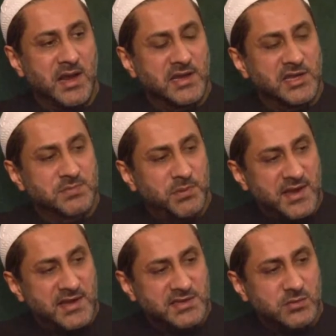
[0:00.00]
It is
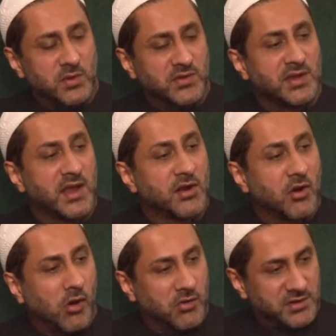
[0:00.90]
placed within a
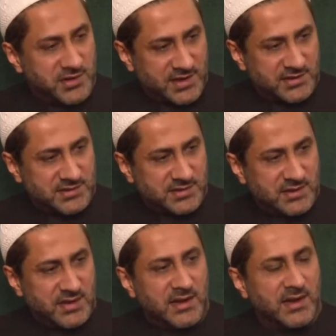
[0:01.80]
context.
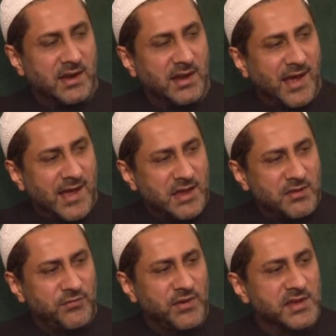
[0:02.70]

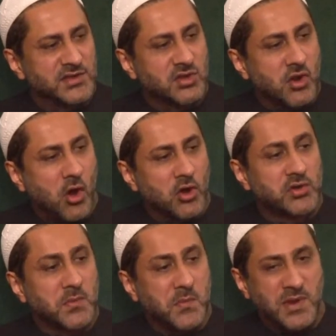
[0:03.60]
Life is
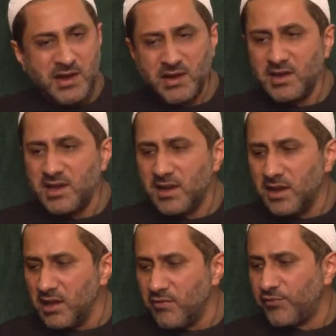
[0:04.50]
not merely
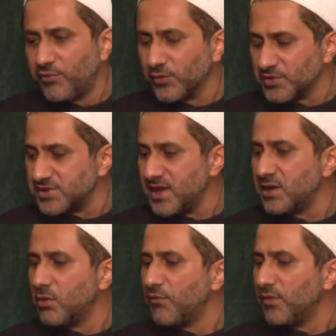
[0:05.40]
lived for the
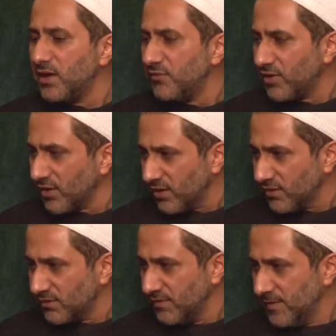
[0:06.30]
sake of living
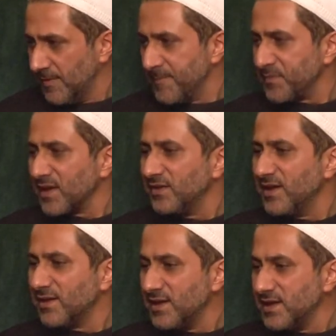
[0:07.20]
it.
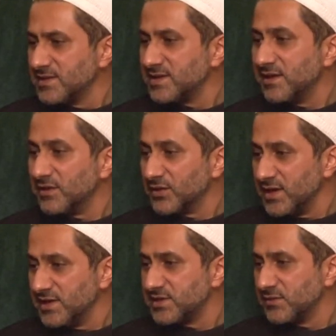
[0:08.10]
There is a
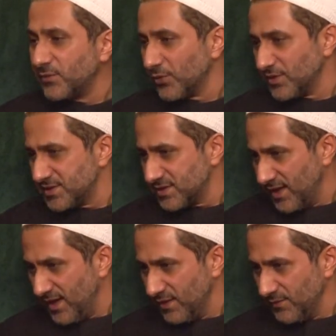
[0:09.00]
reason for this
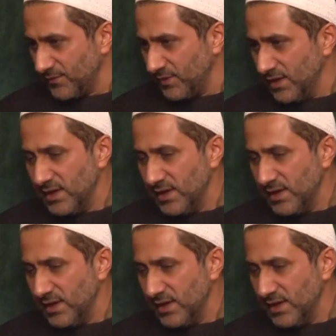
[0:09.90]
life.